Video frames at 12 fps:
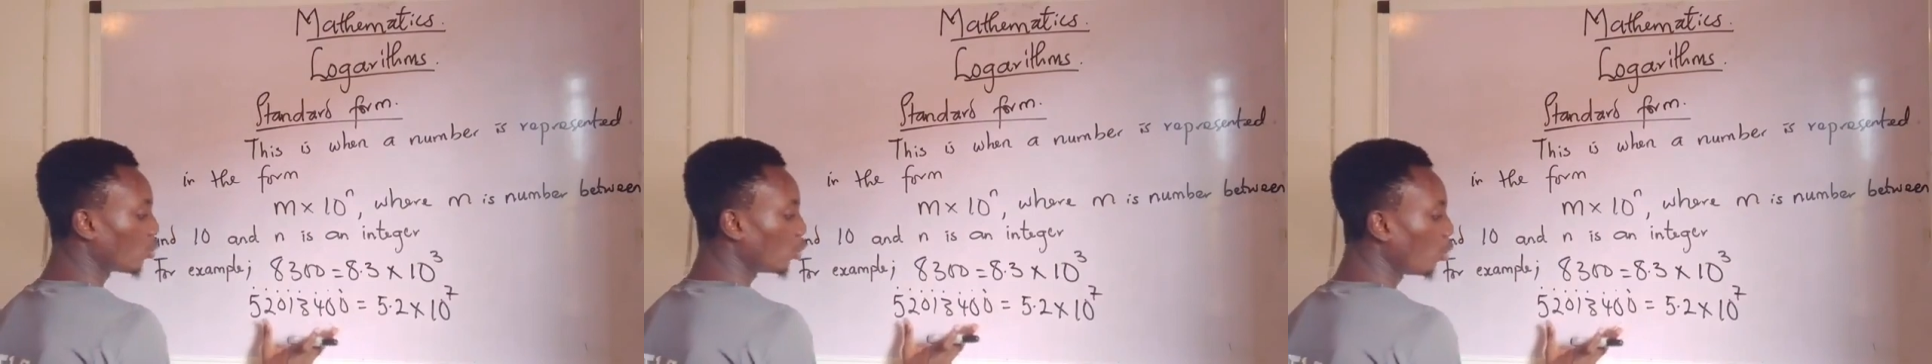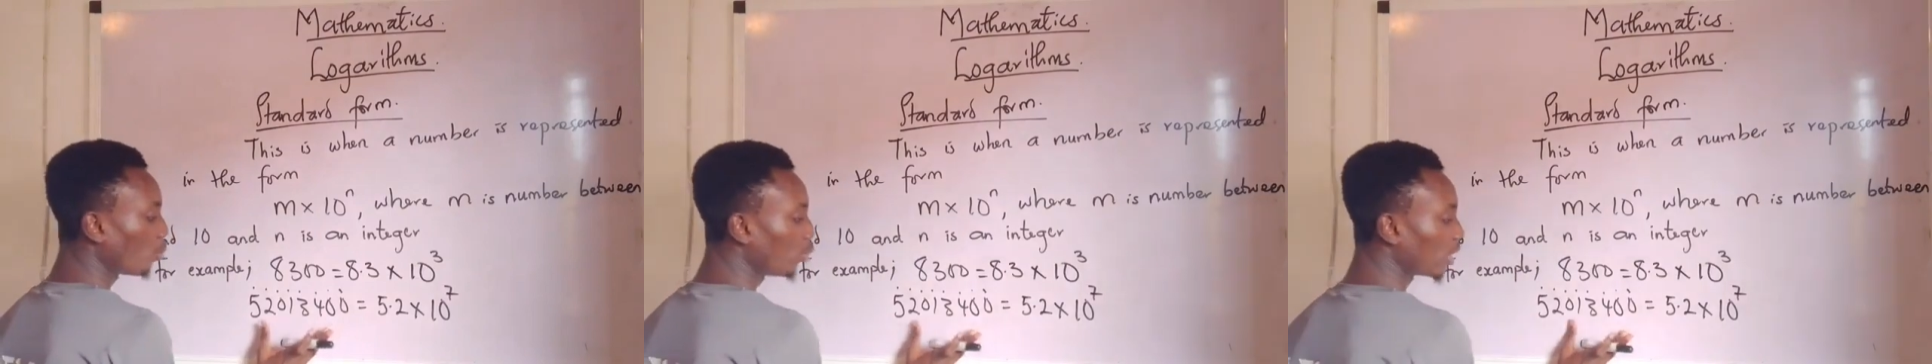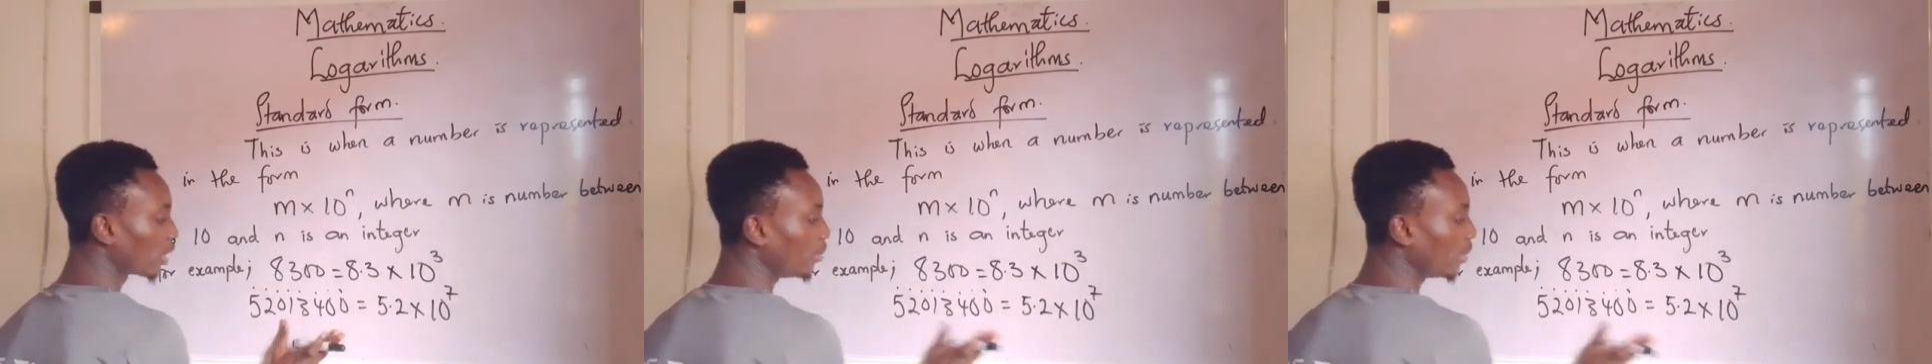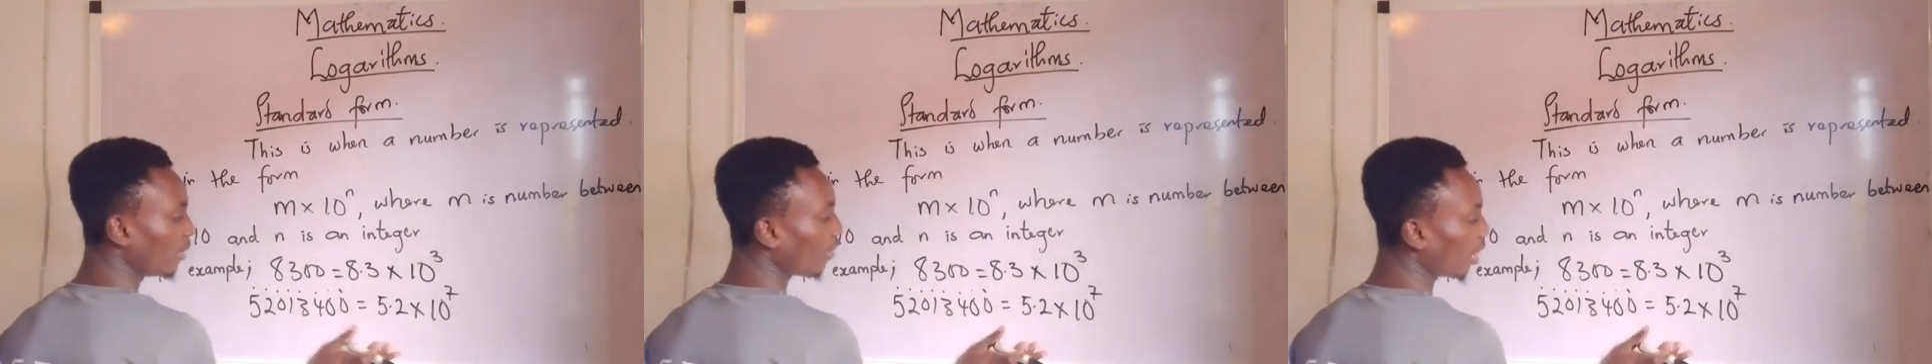We don't put these
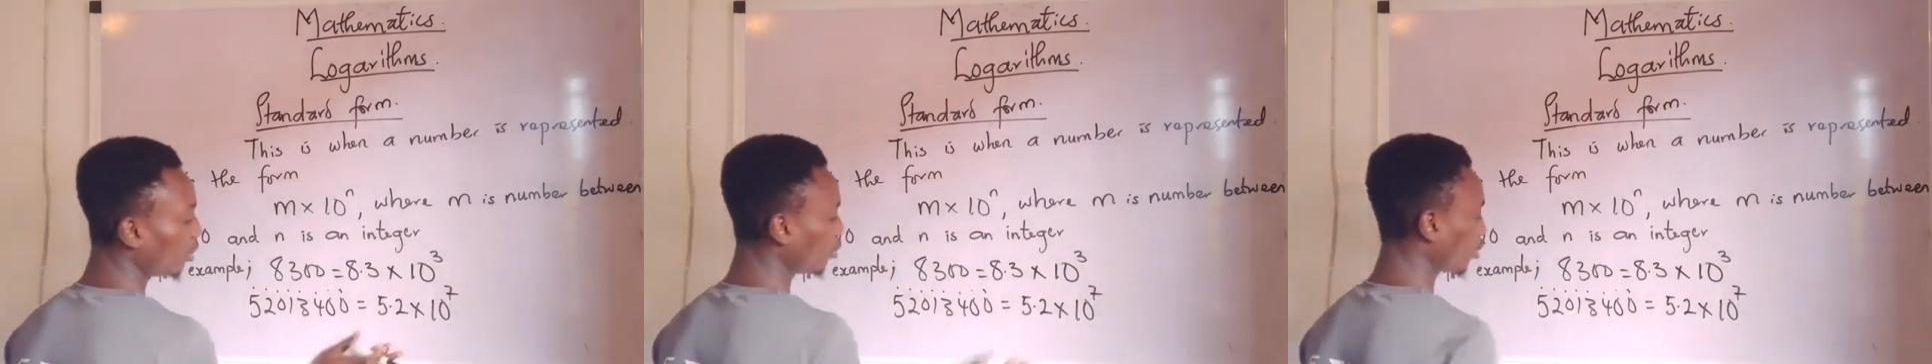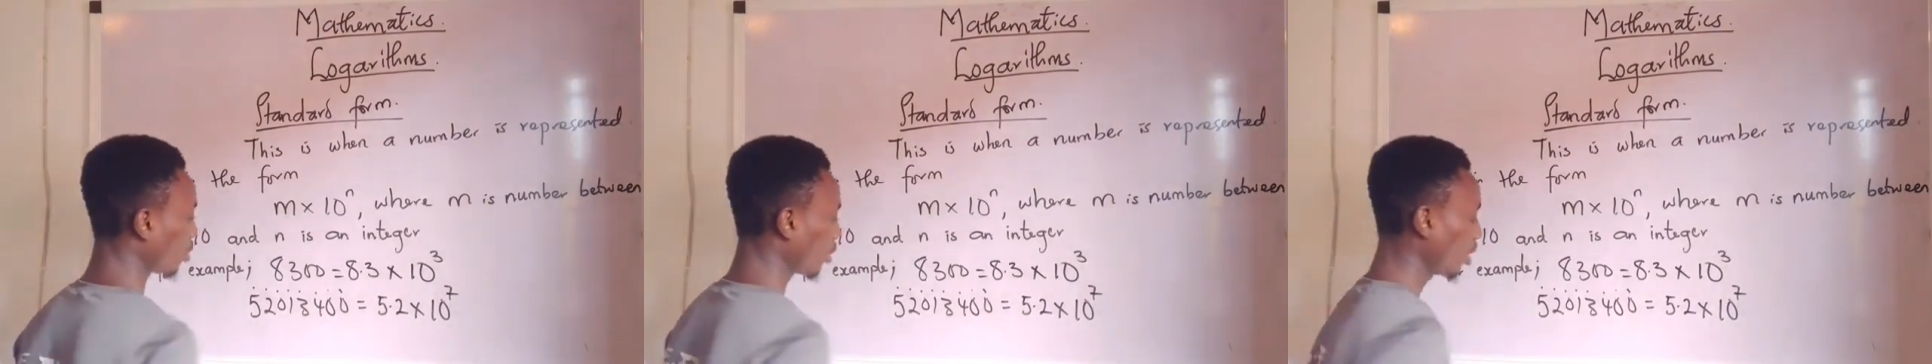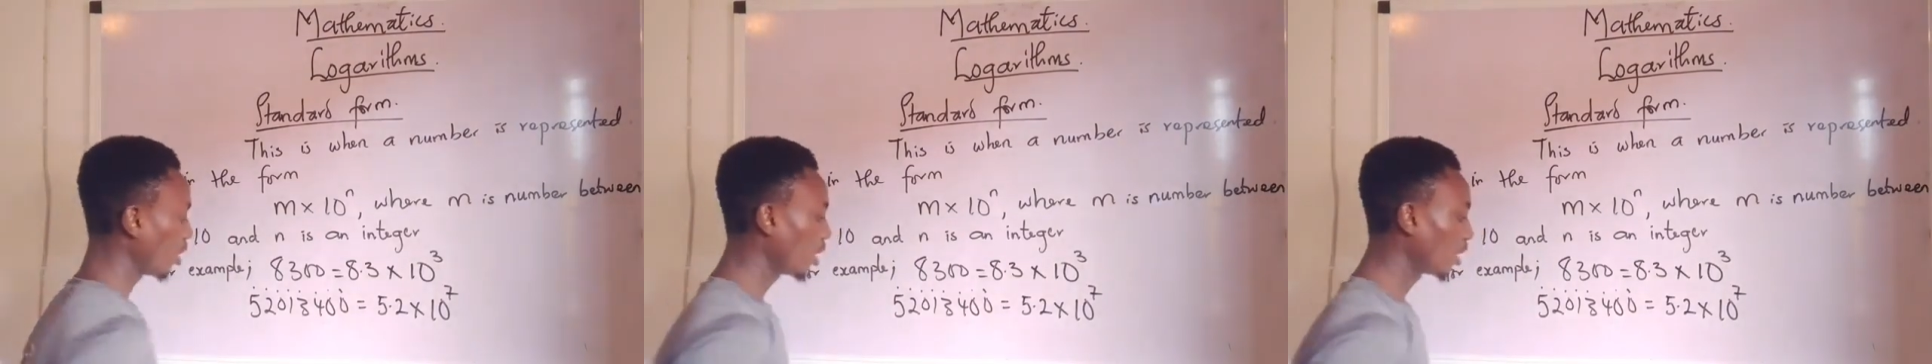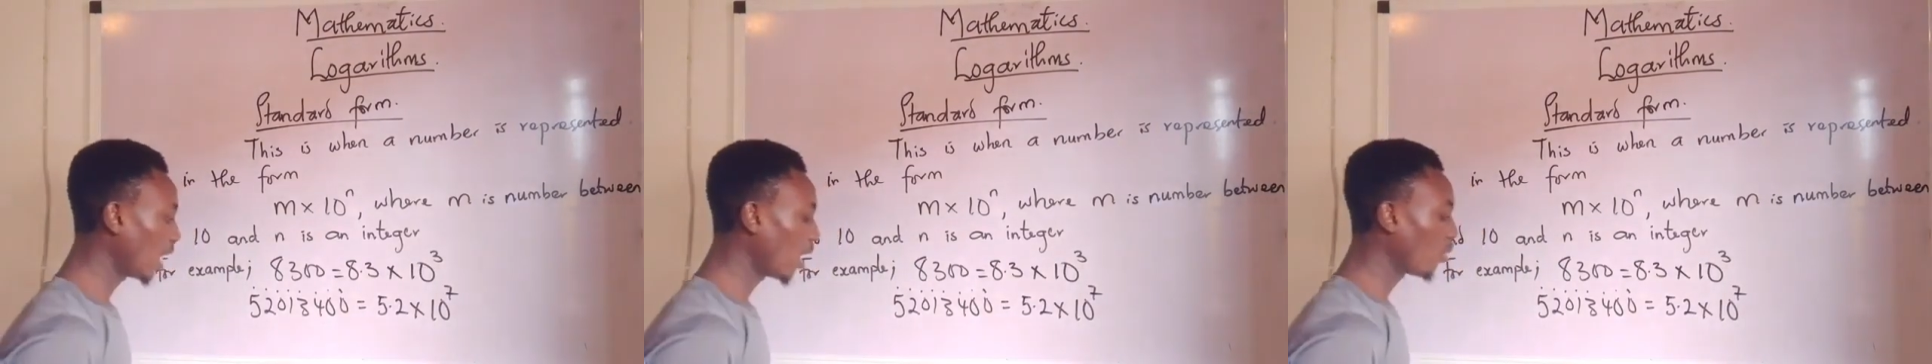remaining values.
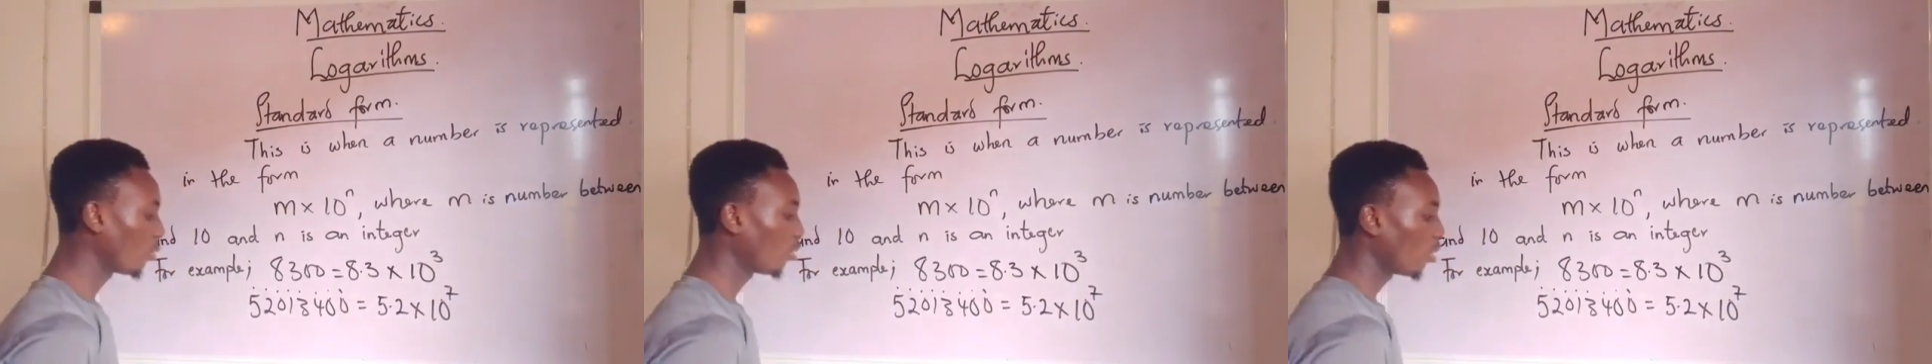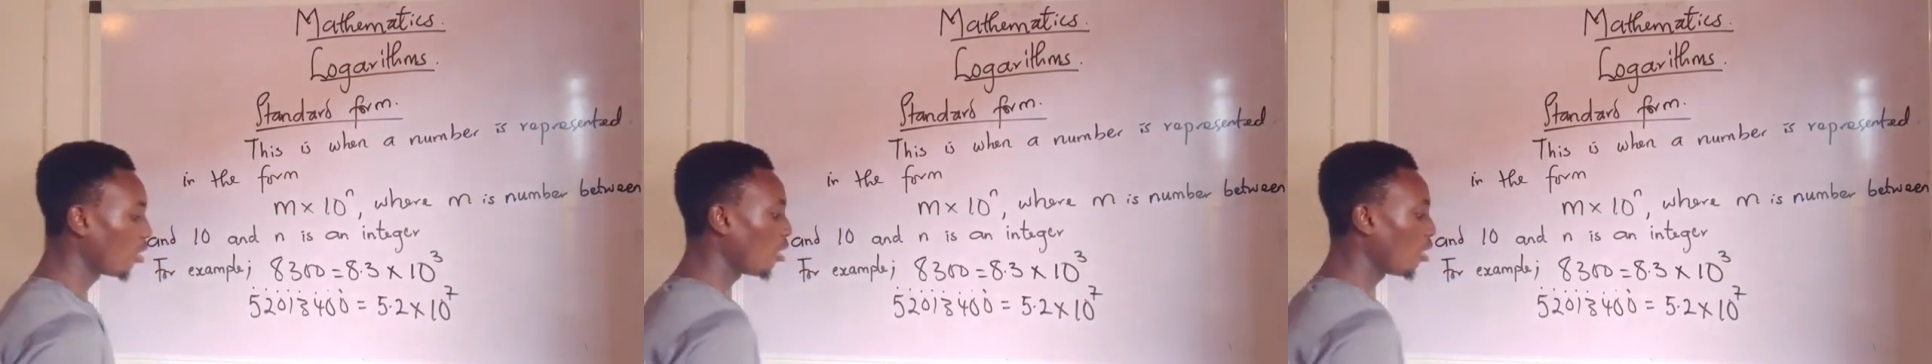Now,